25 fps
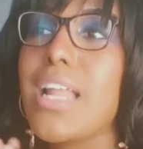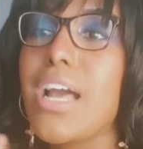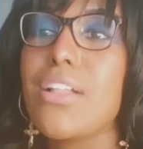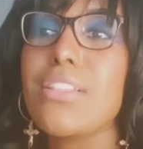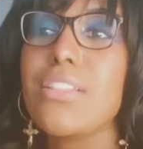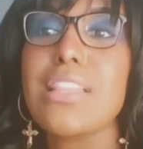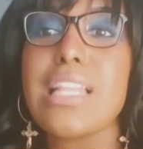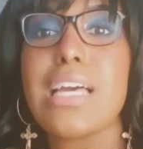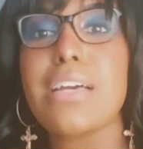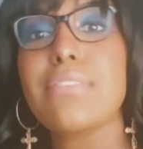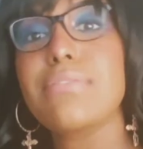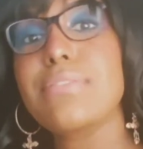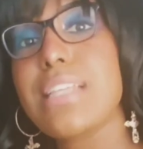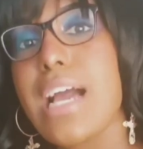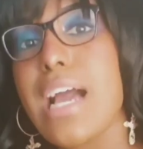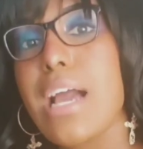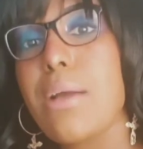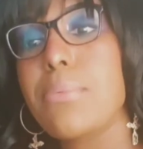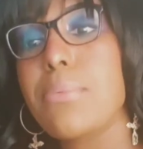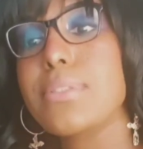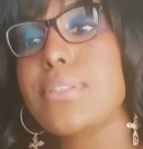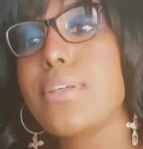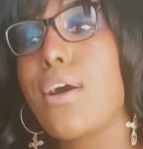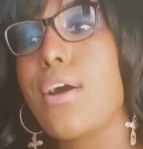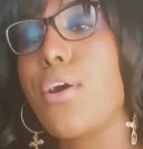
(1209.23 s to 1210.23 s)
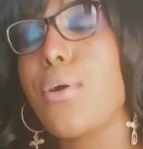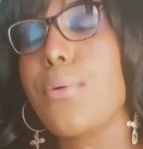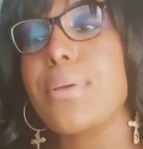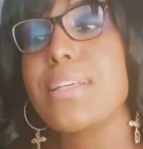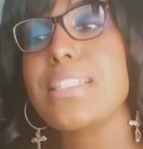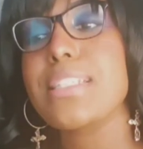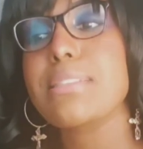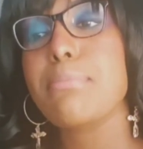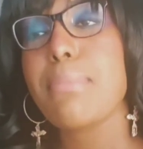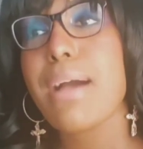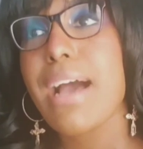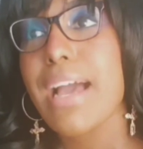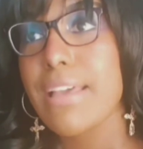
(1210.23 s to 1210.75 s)
Now, Left Eye was
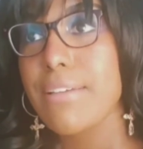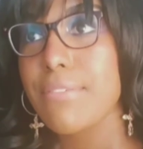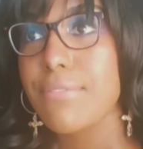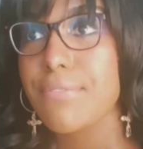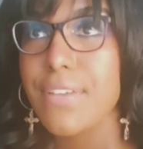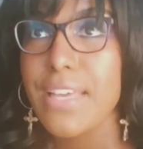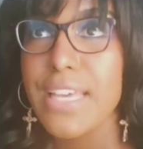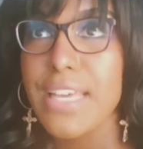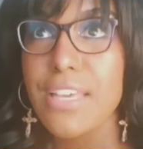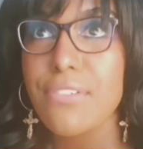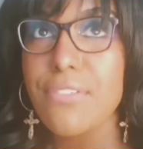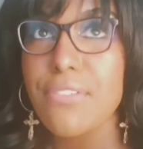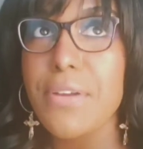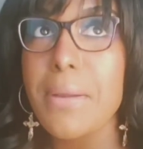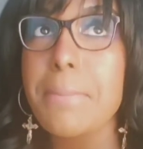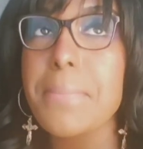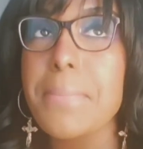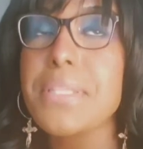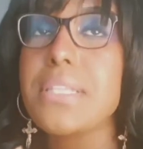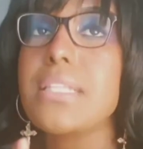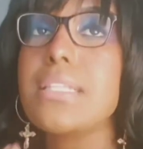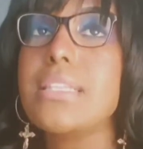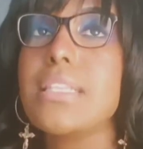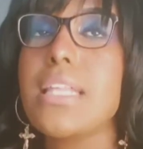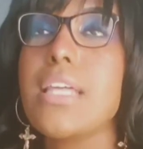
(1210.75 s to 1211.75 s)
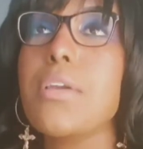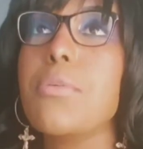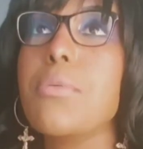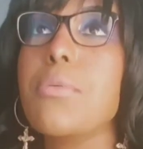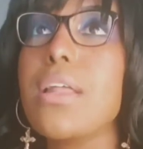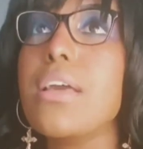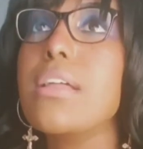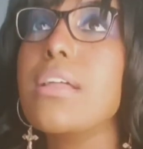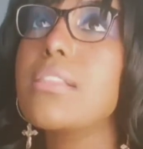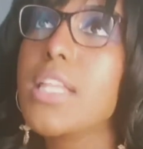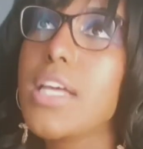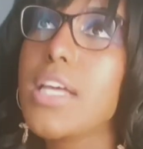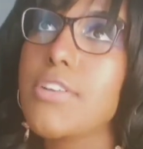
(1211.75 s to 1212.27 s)
always my favorite, but the thing
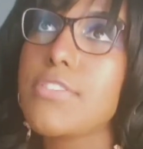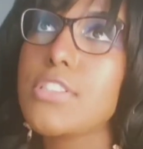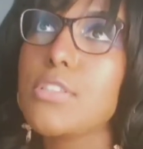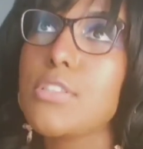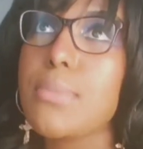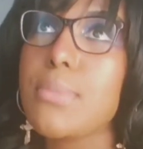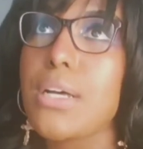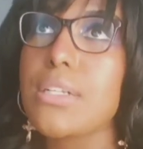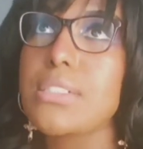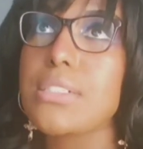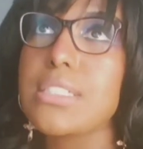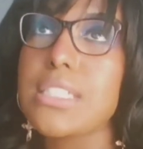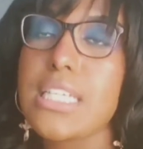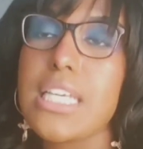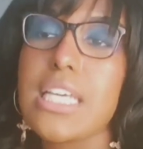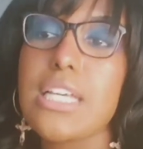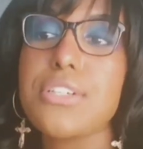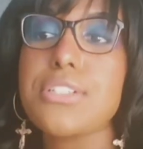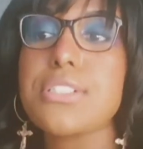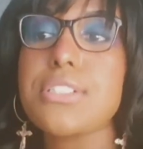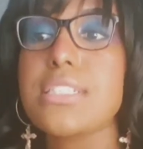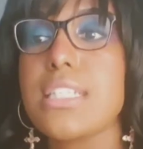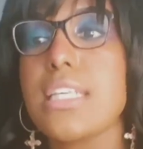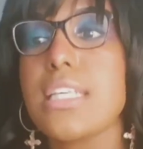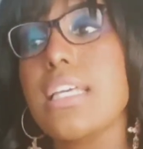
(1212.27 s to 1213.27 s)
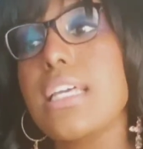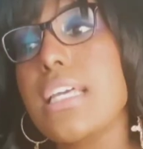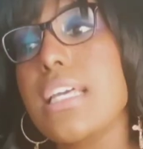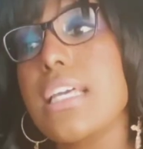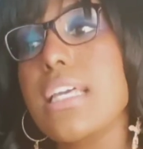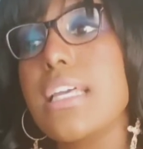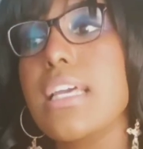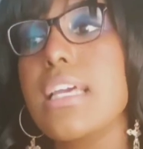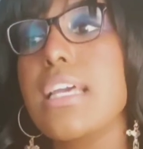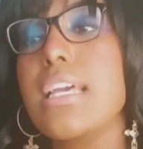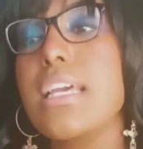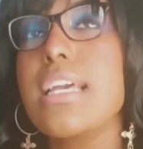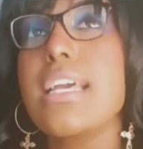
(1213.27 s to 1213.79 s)
what I loved about
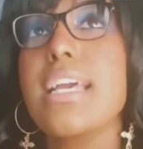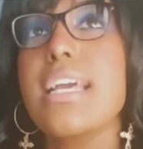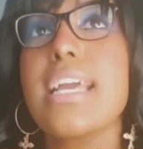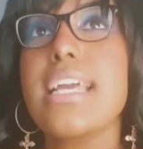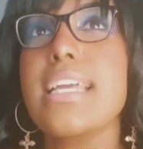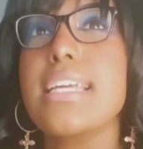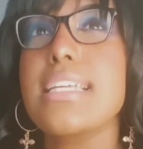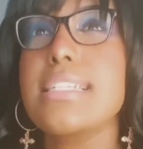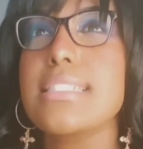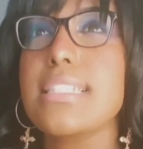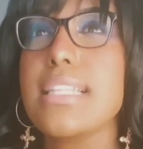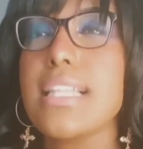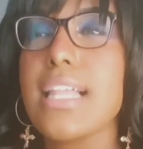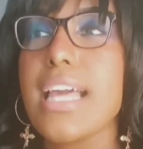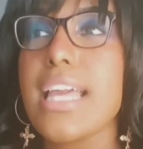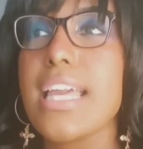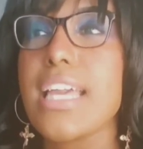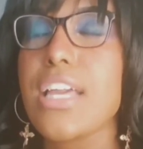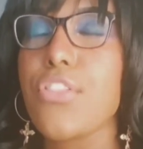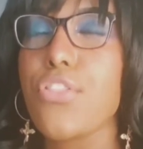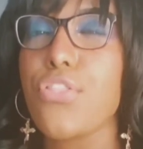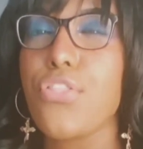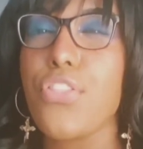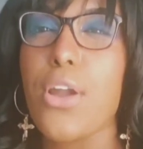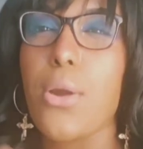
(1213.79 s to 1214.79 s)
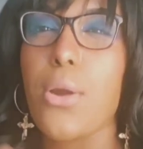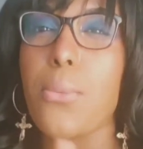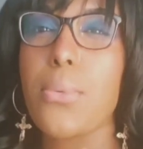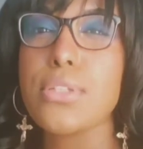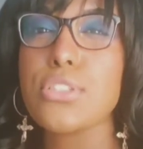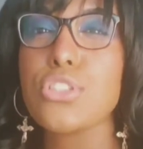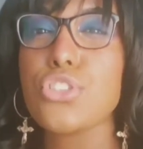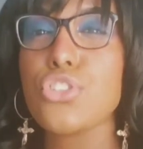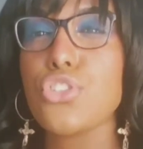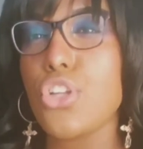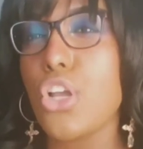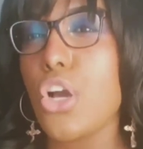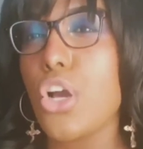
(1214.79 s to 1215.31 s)
TLC is like there
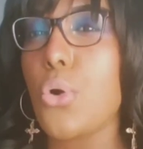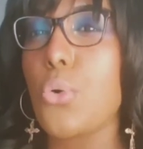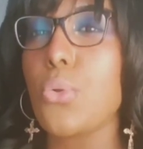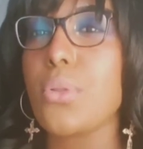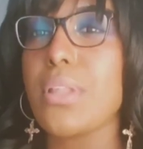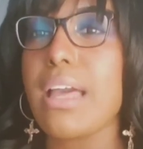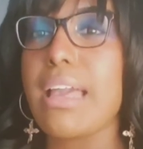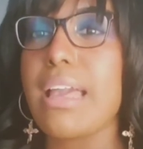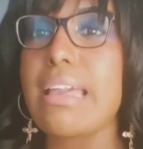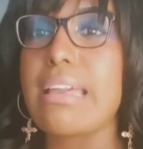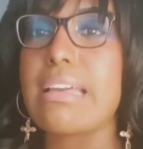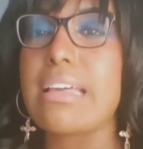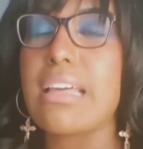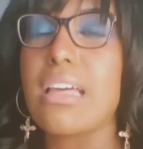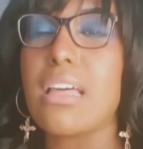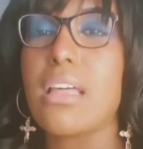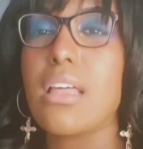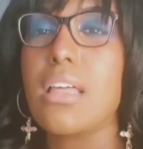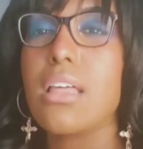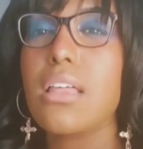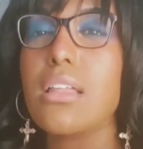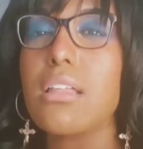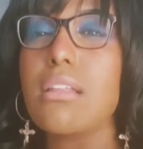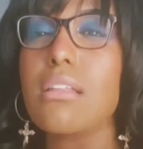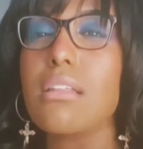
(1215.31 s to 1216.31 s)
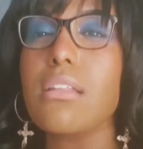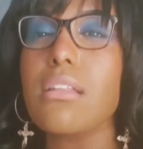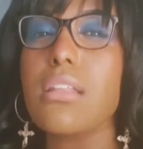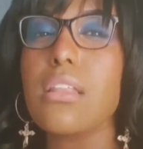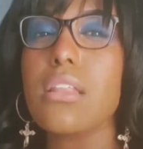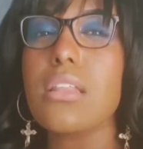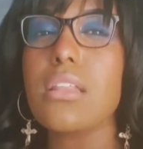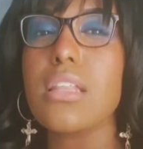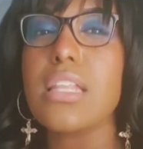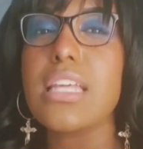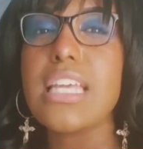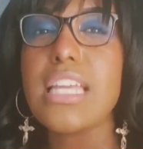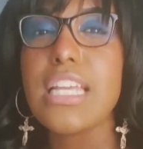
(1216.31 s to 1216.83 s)
was no like
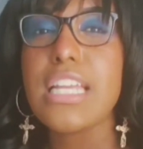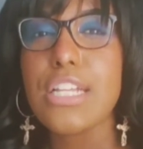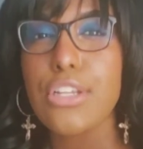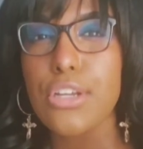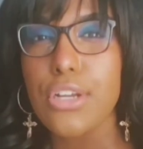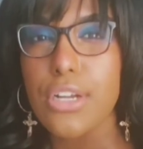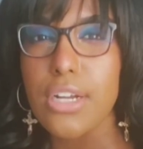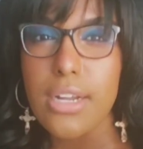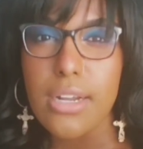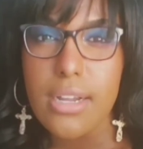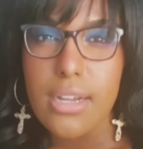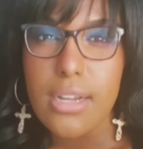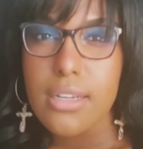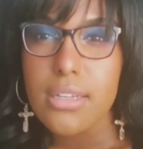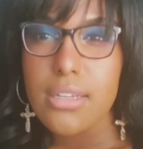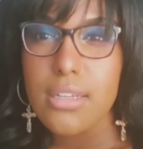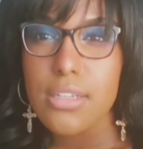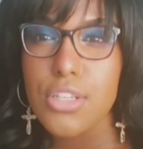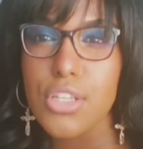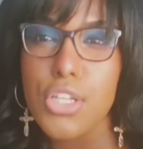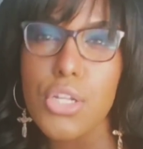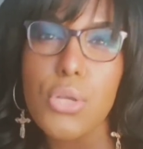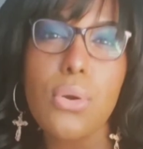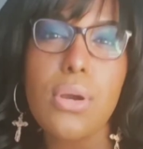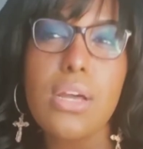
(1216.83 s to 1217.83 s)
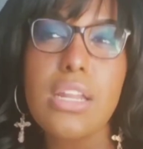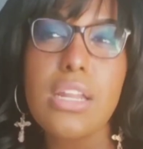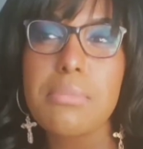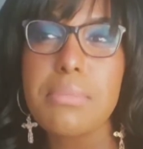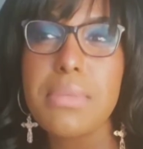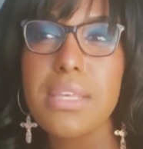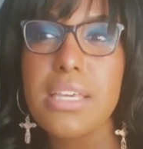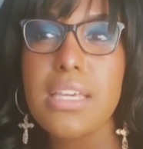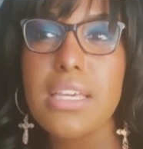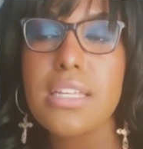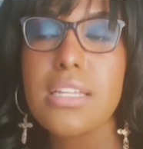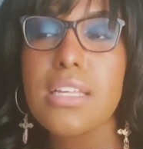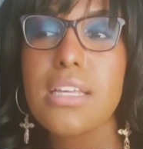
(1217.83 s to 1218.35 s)
leader. You know what I
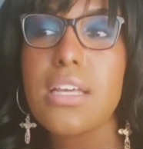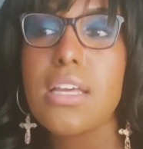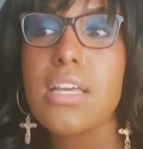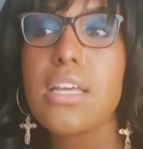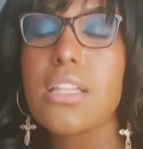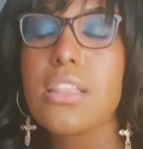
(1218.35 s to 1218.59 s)
mean?